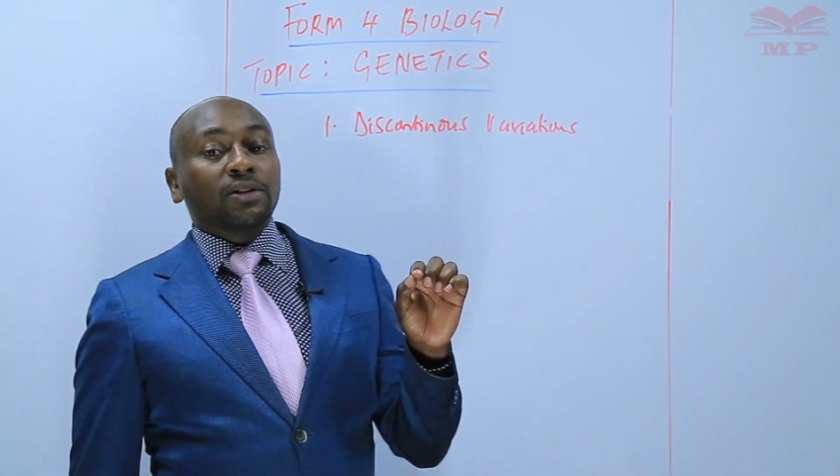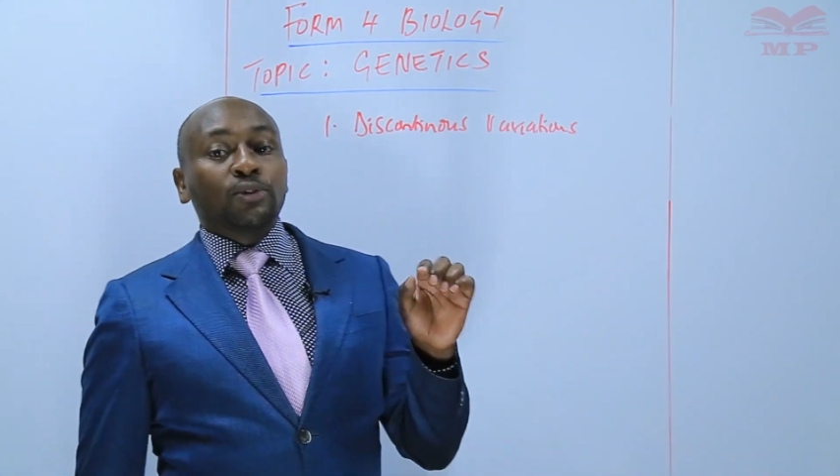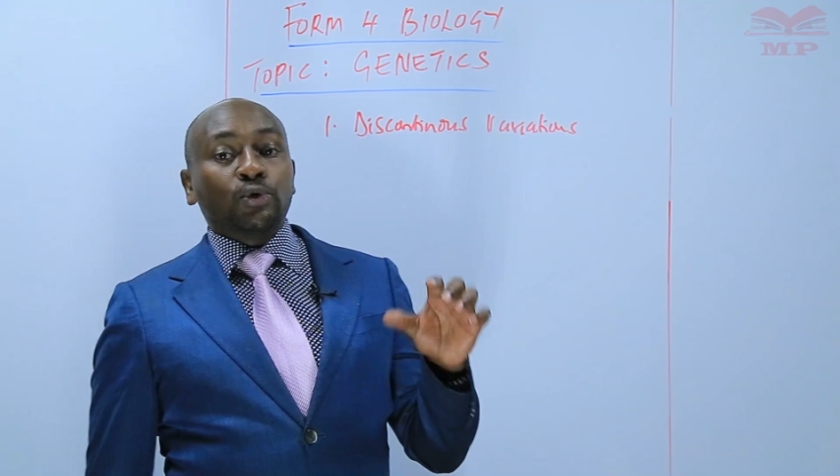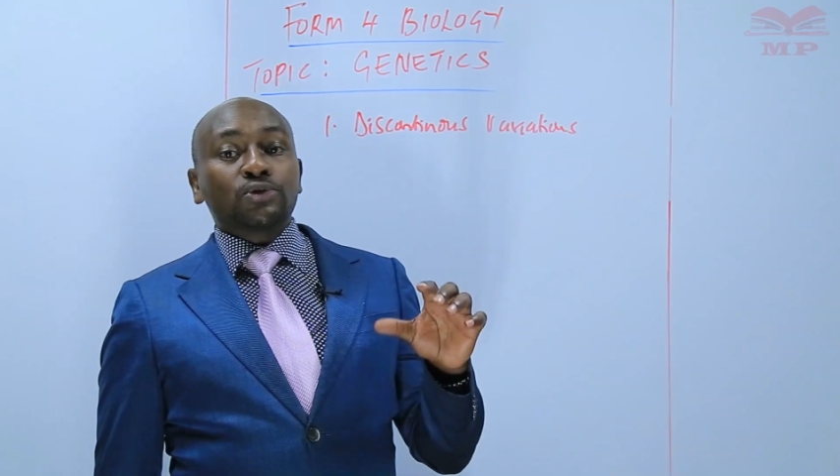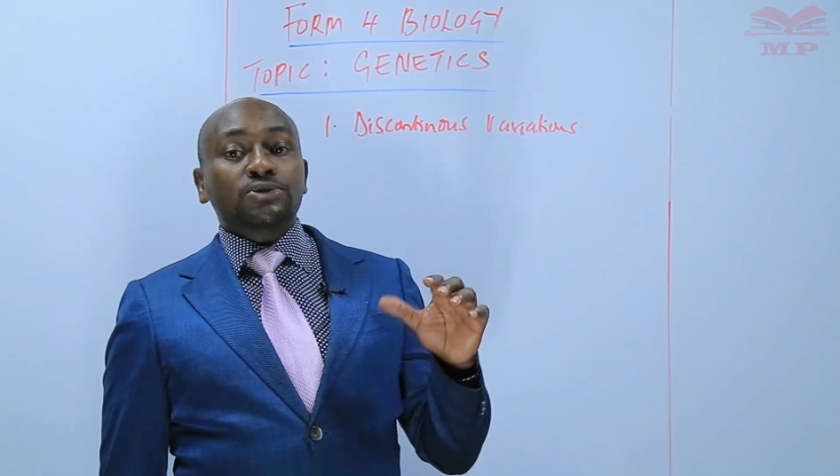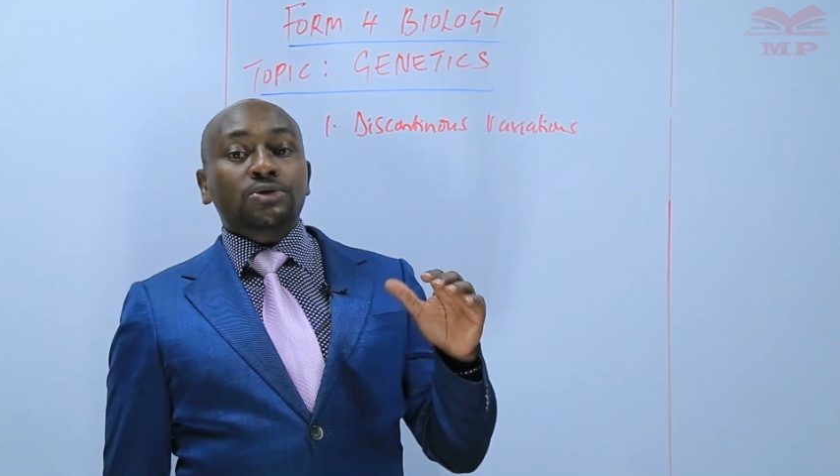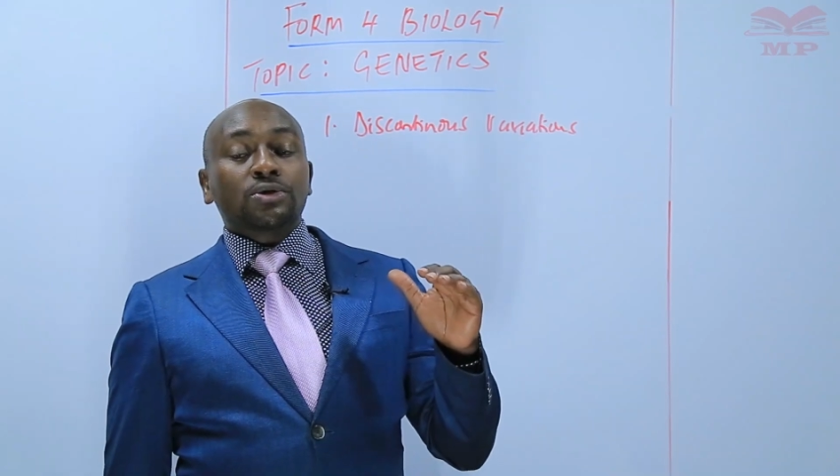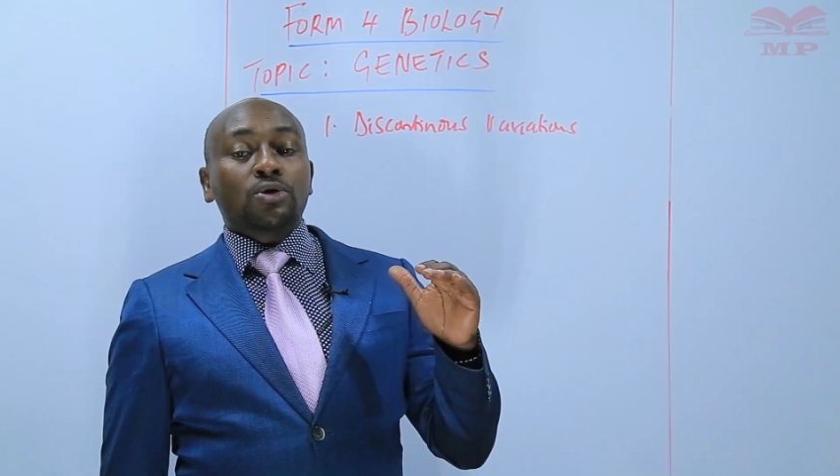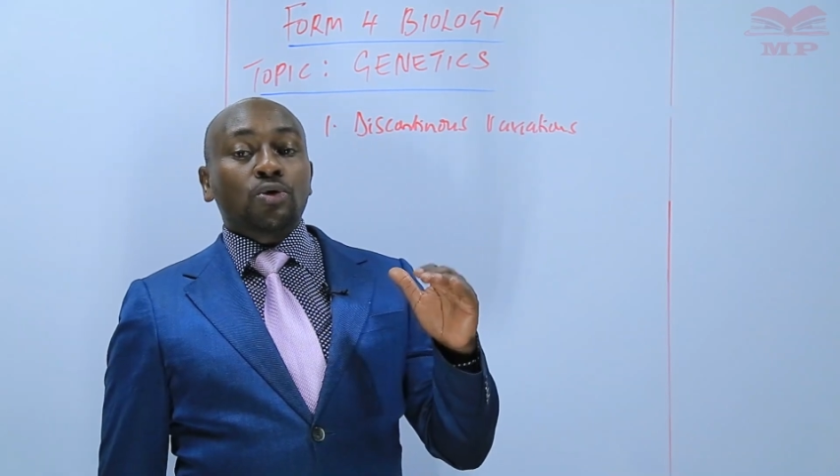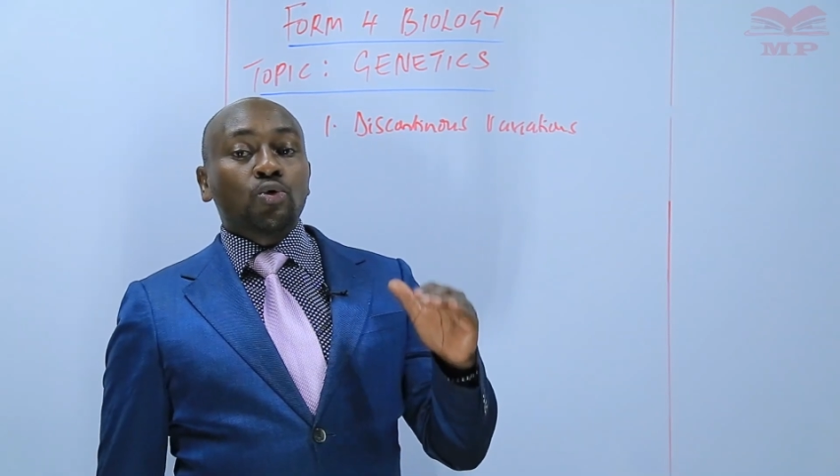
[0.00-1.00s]

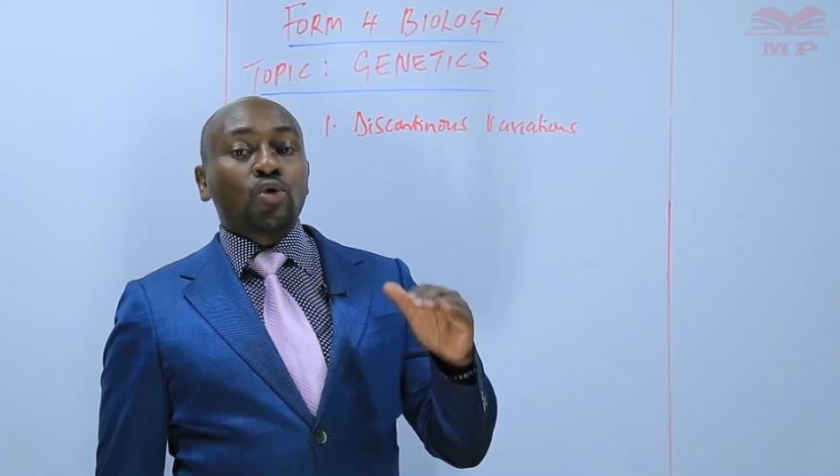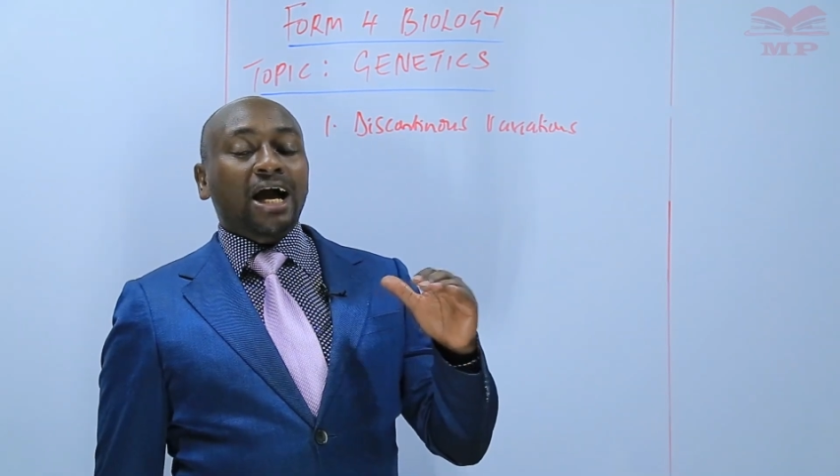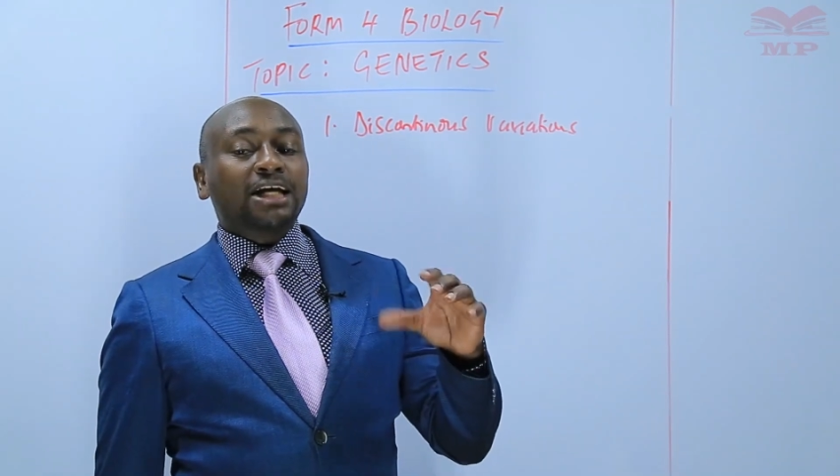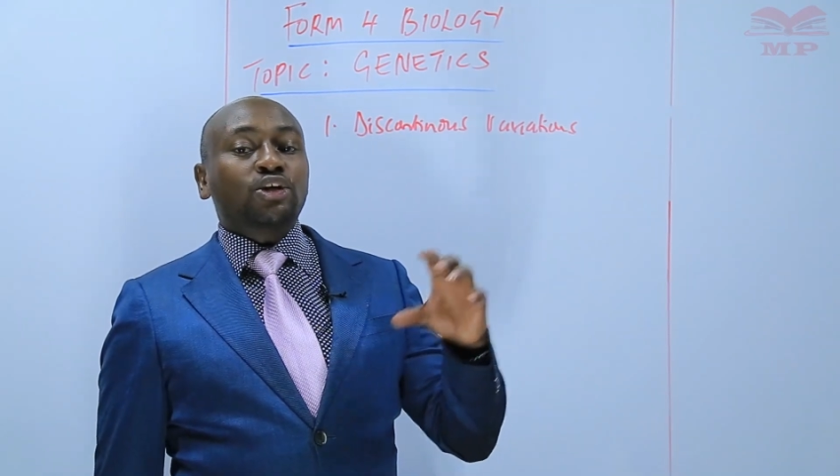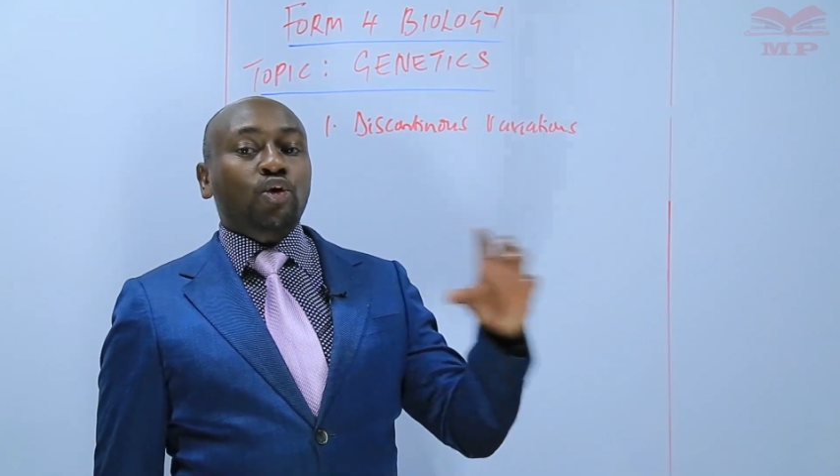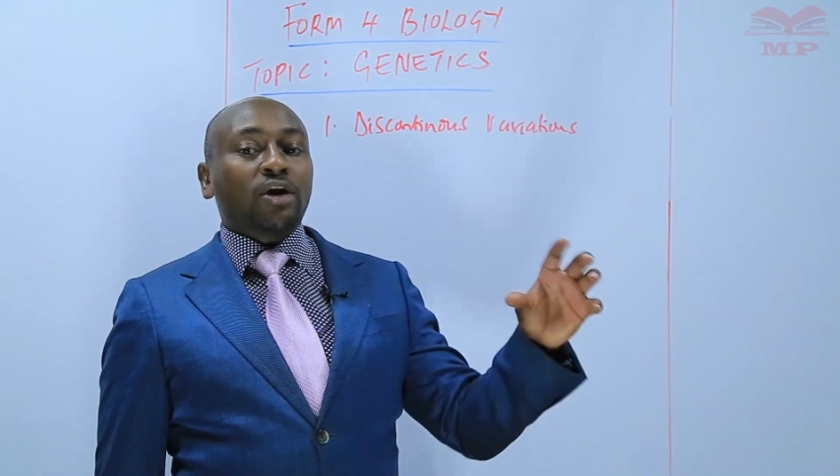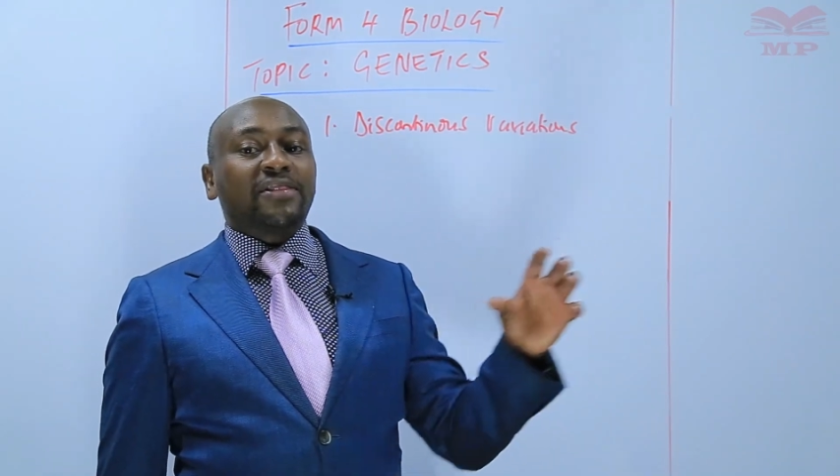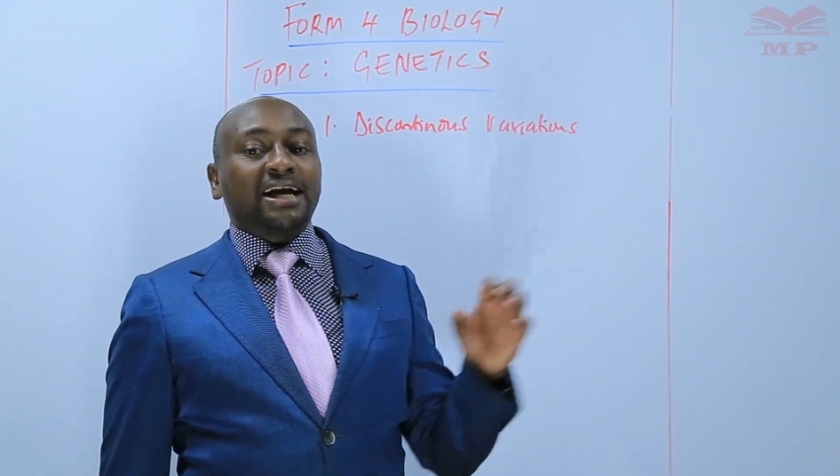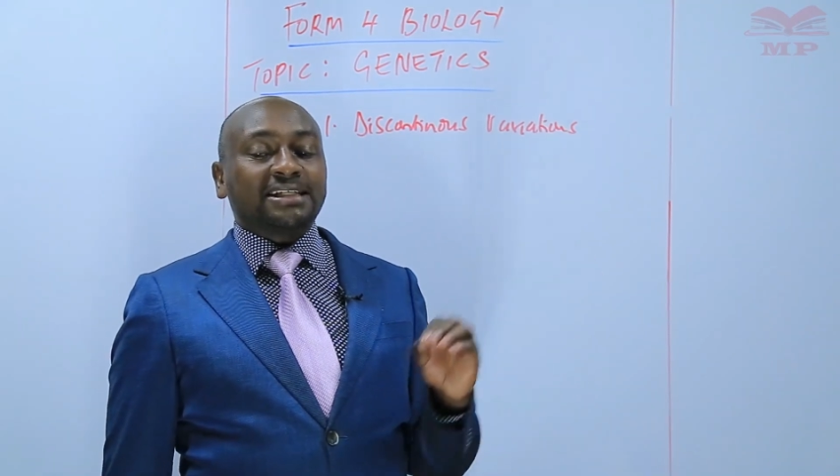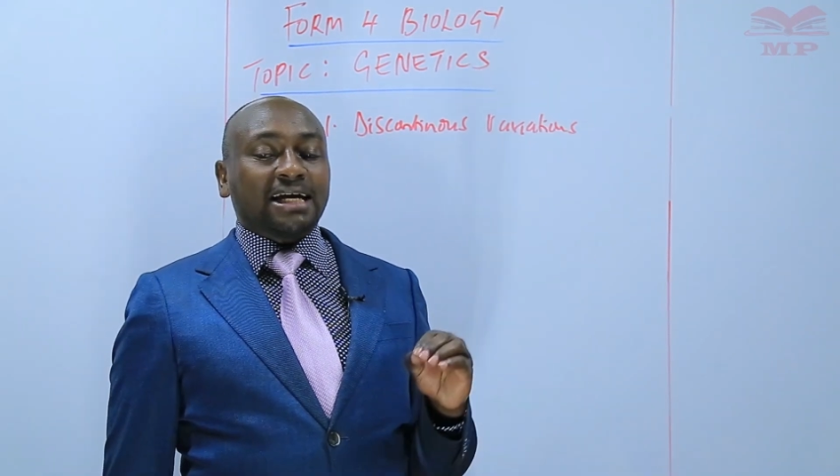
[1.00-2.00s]
those who can roll
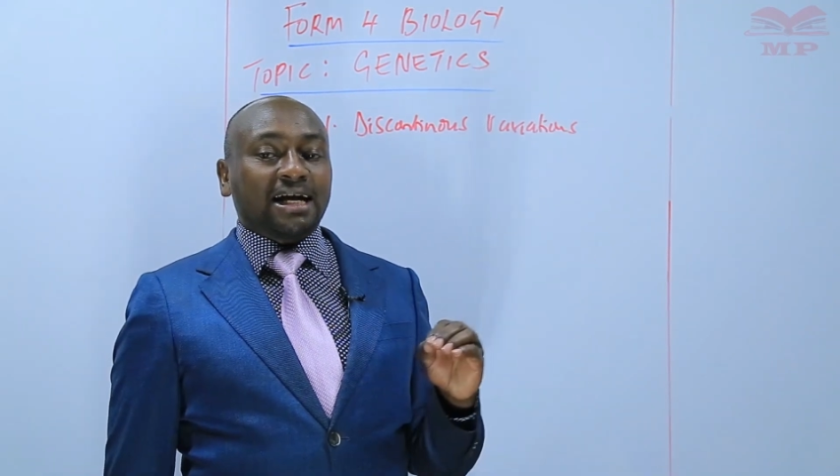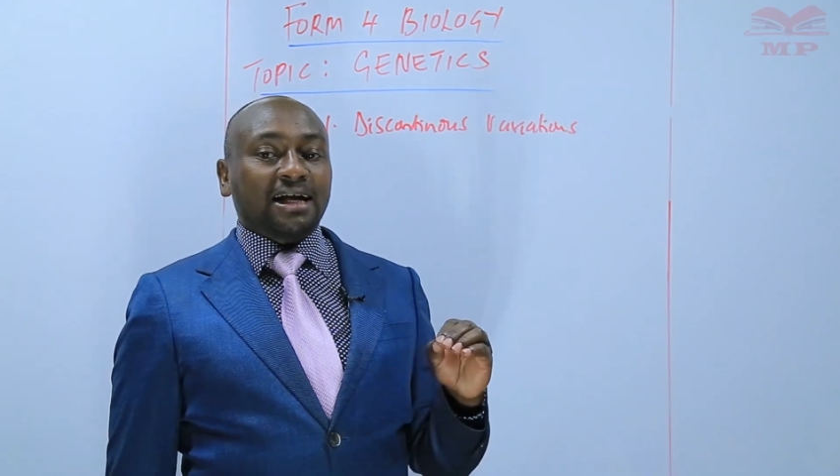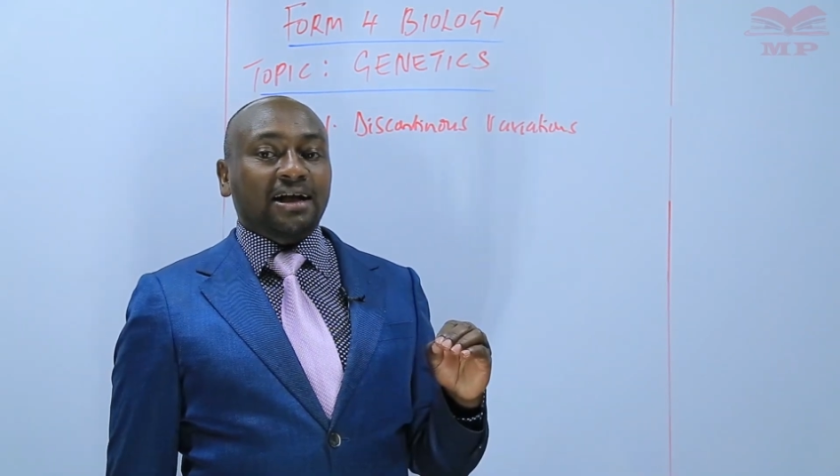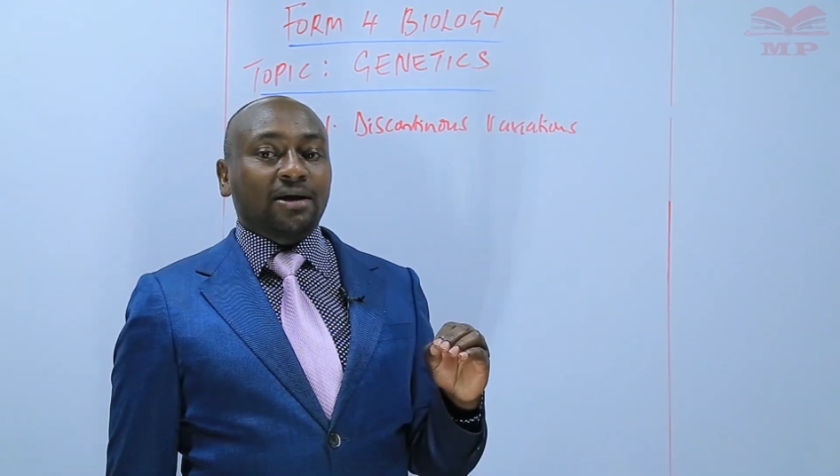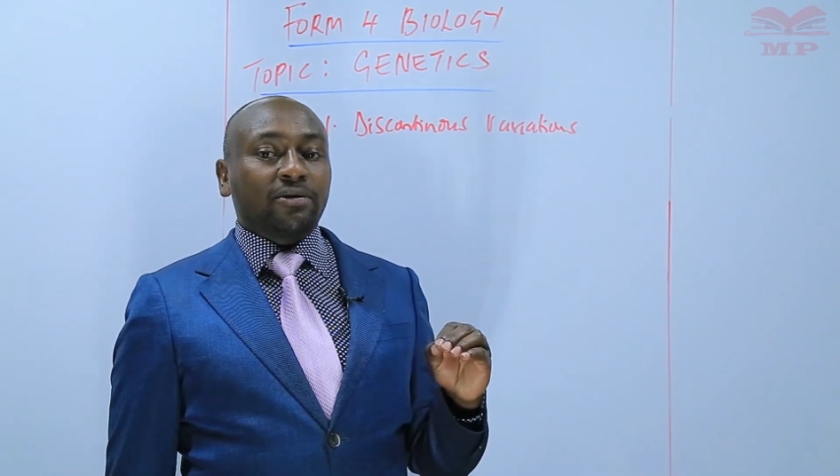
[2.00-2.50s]
their tongue,